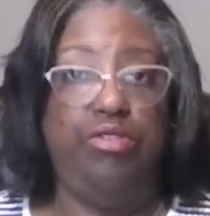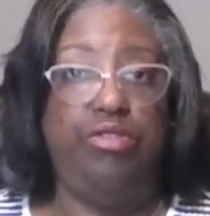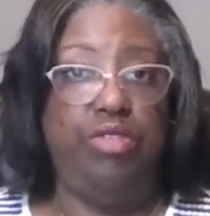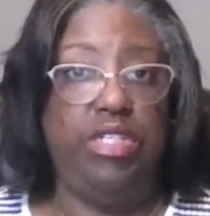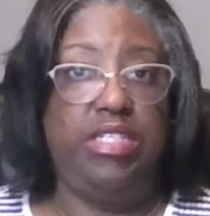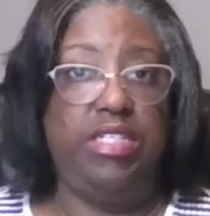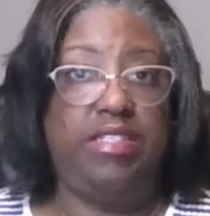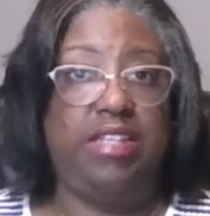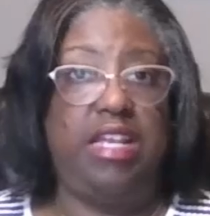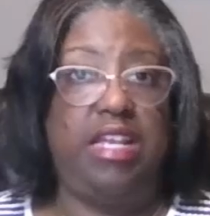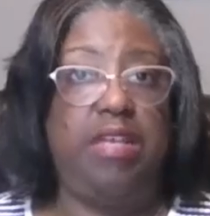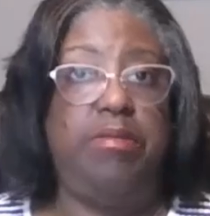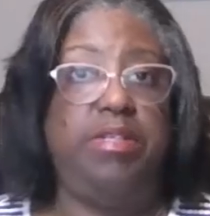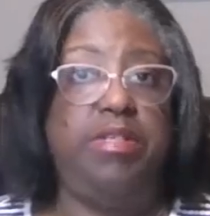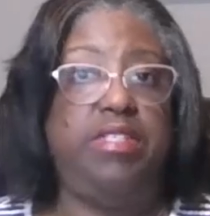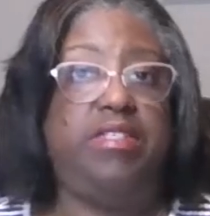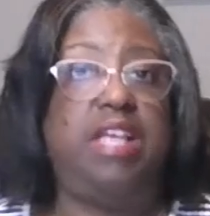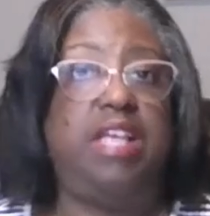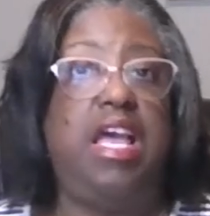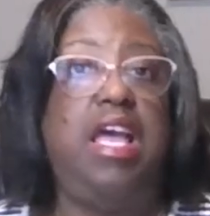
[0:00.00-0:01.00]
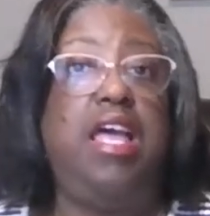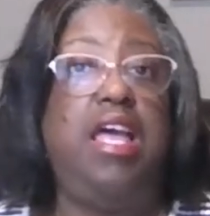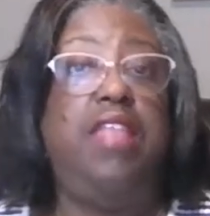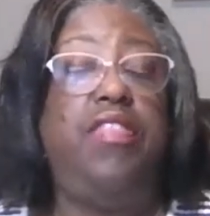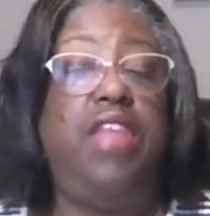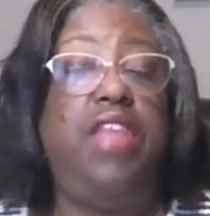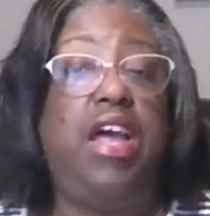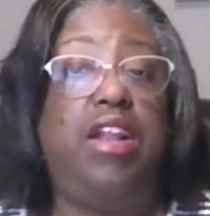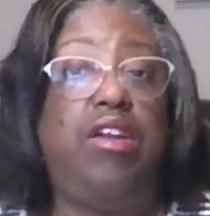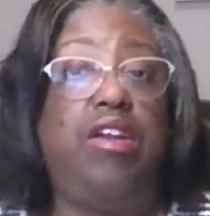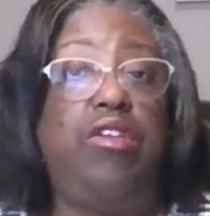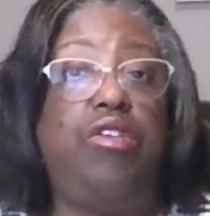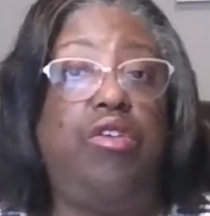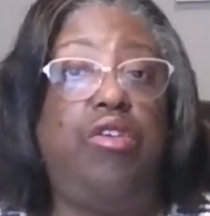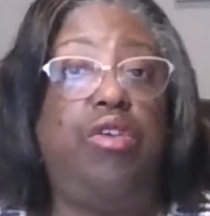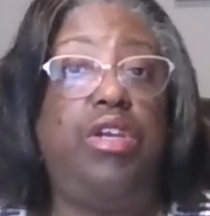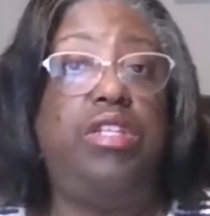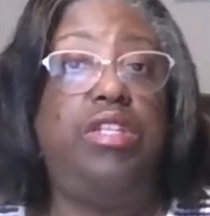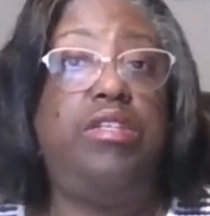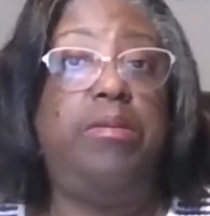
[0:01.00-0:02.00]
duty statements that are
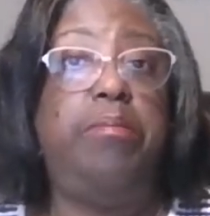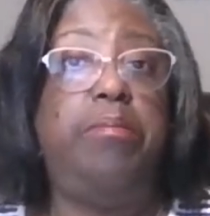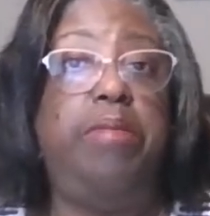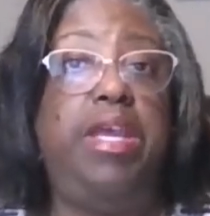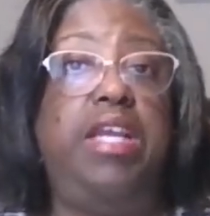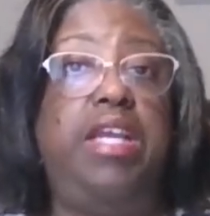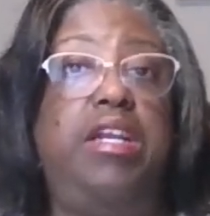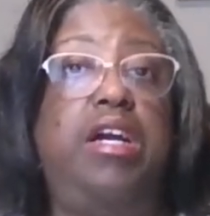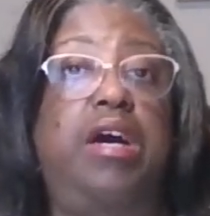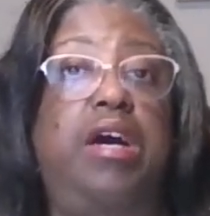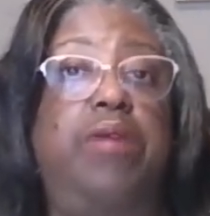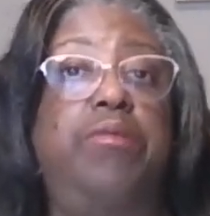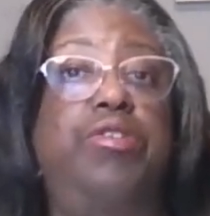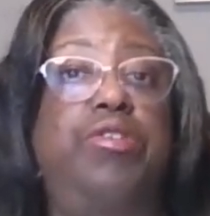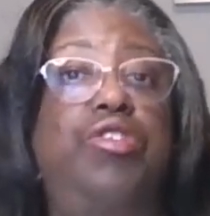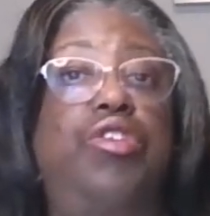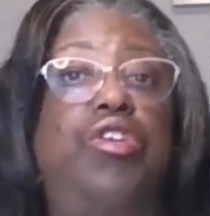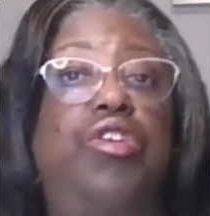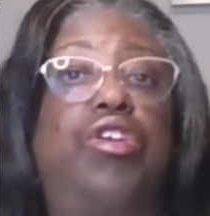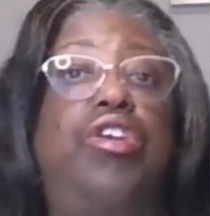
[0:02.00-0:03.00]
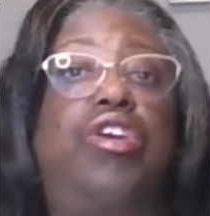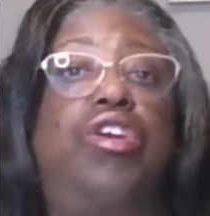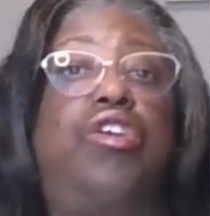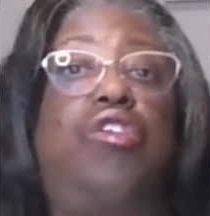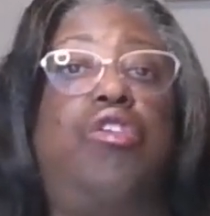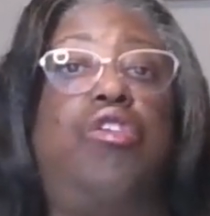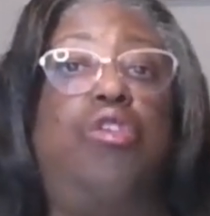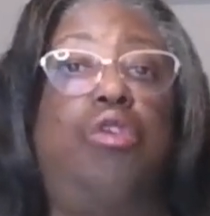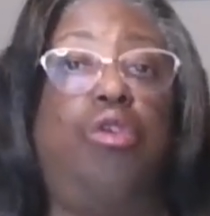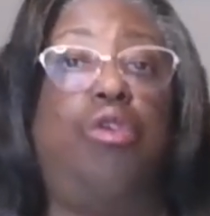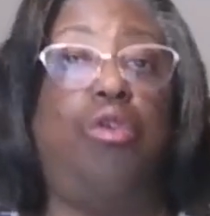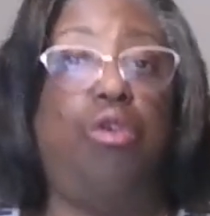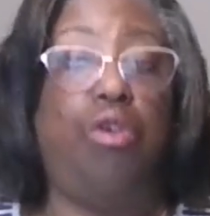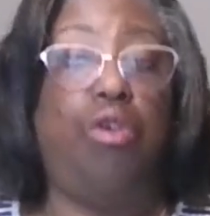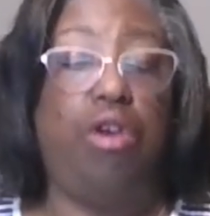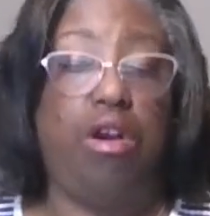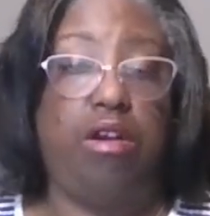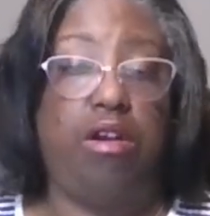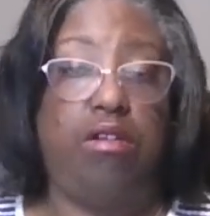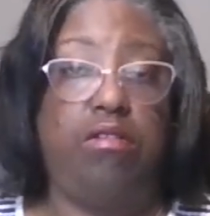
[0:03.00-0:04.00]
going to make up your
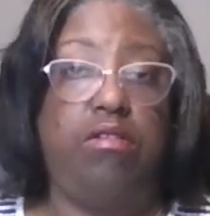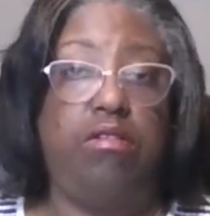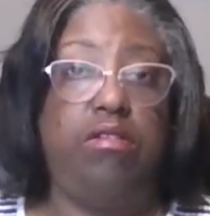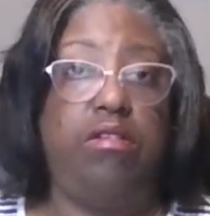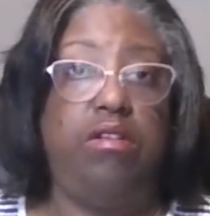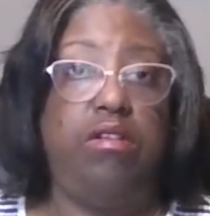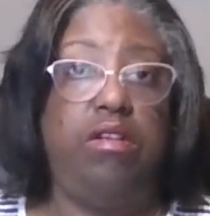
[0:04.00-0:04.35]
core